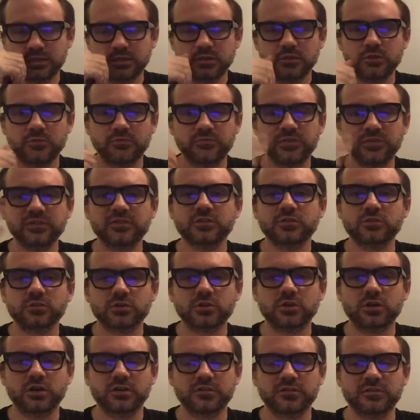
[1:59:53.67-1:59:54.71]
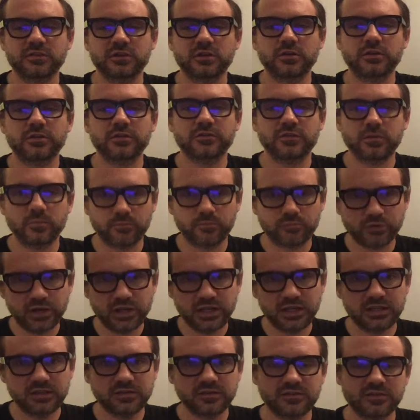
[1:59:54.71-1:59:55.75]
the physical cause there is the
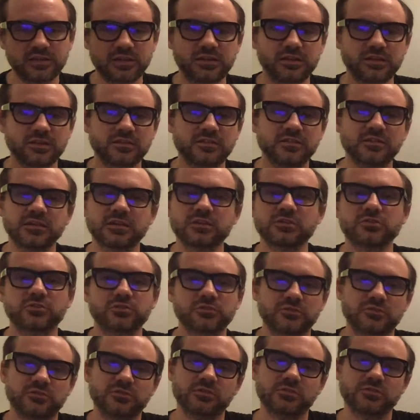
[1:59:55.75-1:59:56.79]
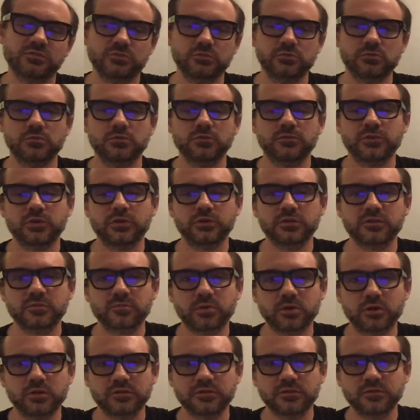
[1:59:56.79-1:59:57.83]
brain sending signals to the various
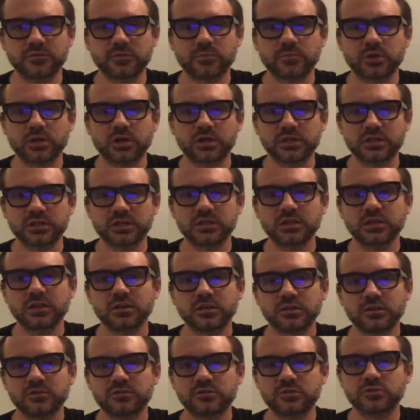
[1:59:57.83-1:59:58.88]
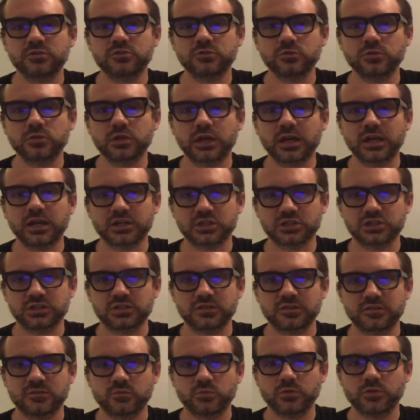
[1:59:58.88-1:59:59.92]
parts of the body to do the
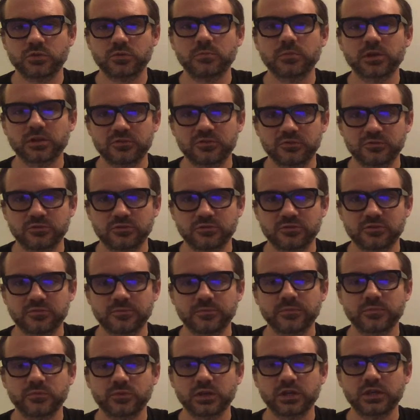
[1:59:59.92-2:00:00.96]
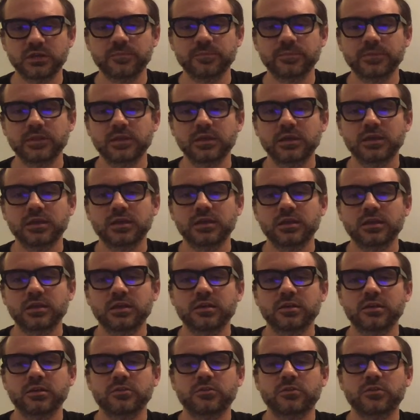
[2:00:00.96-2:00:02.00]
actions with the muscles, right?
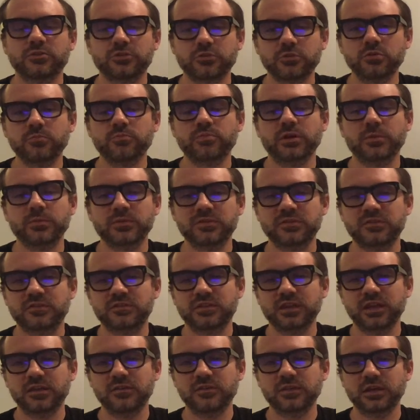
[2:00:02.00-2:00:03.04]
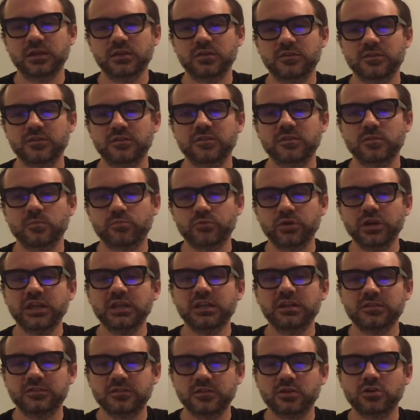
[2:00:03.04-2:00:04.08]
The third premise is saying that since the
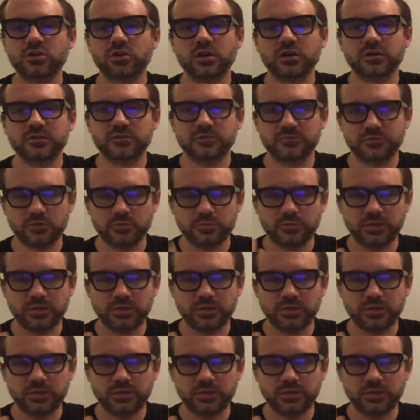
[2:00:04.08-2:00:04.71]
brain is the cause of your